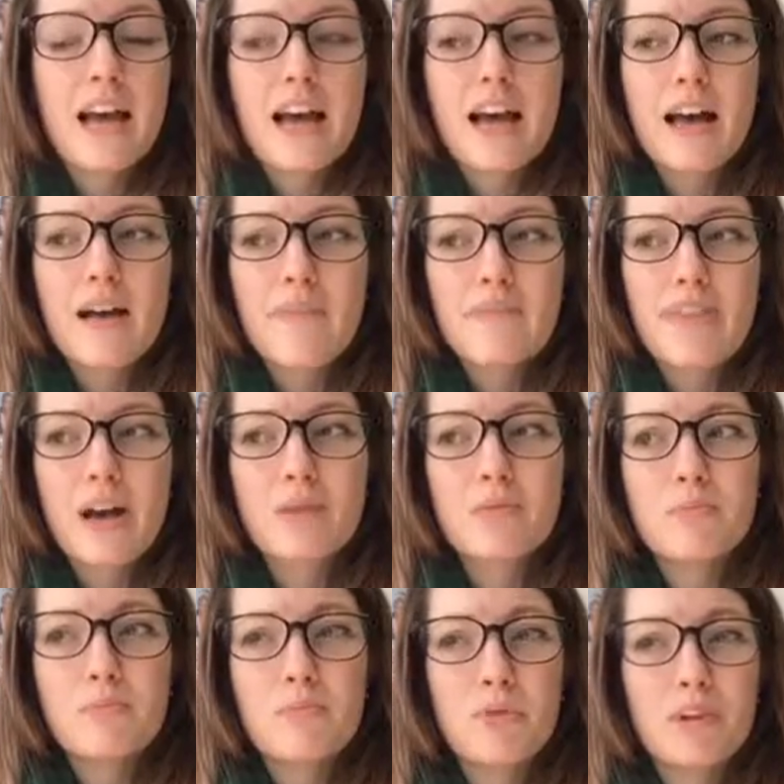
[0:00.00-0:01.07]
That would
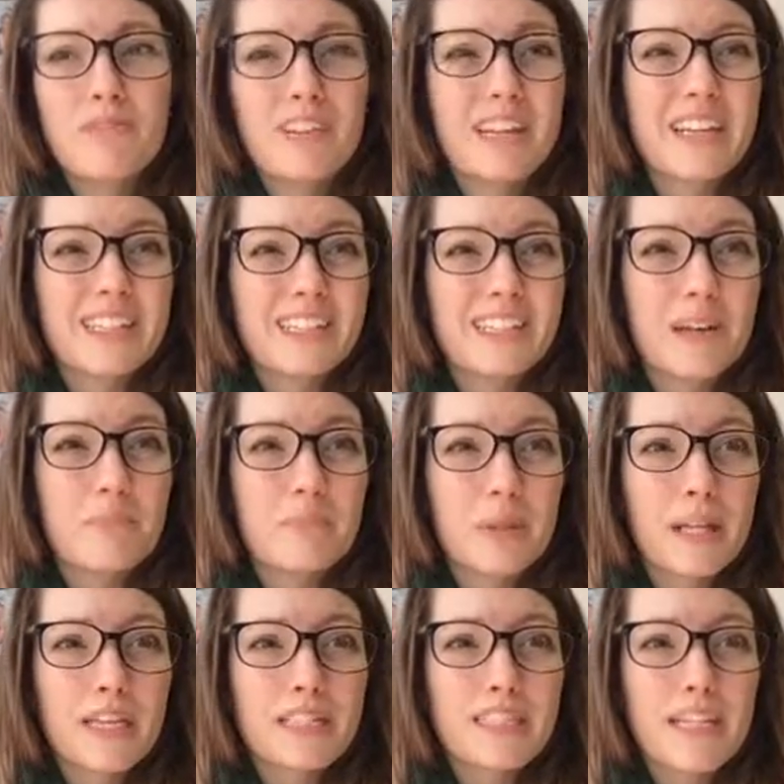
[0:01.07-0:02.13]
be more of like a
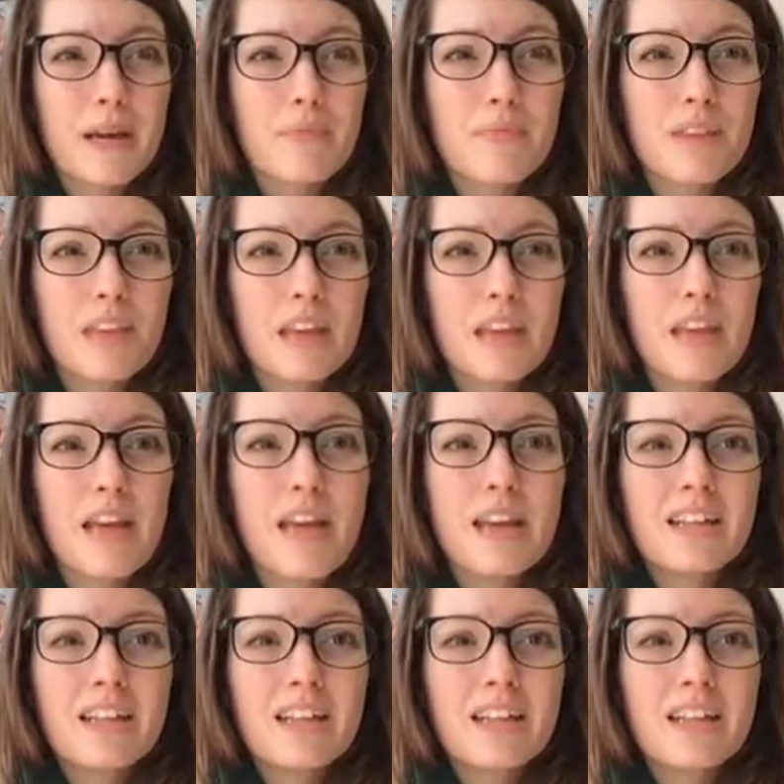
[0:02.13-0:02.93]
sub-plans type thing.